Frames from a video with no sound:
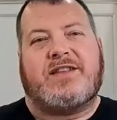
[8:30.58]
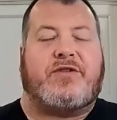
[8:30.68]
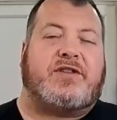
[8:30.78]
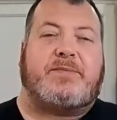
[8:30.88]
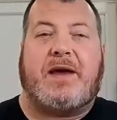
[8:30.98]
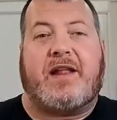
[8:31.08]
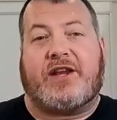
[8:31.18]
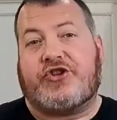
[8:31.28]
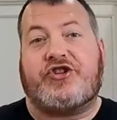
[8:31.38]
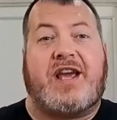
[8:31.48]
You can spell
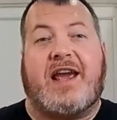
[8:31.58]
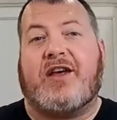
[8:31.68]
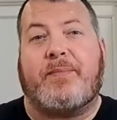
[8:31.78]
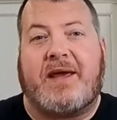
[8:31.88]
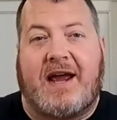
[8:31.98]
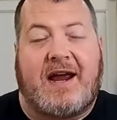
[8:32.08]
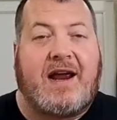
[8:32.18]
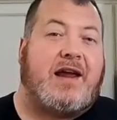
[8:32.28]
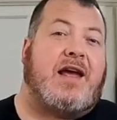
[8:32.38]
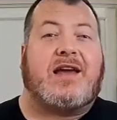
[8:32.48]
it
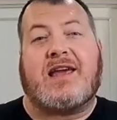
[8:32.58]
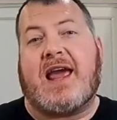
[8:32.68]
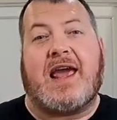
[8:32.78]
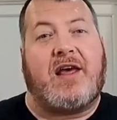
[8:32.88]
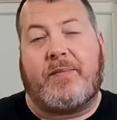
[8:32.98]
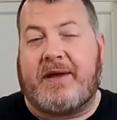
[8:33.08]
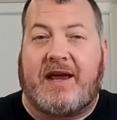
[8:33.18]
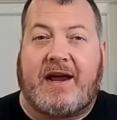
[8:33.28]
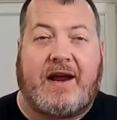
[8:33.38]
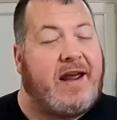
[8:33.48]
Galbi,
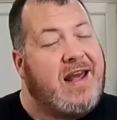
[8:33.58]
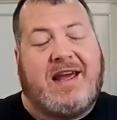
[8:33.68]
Klbi.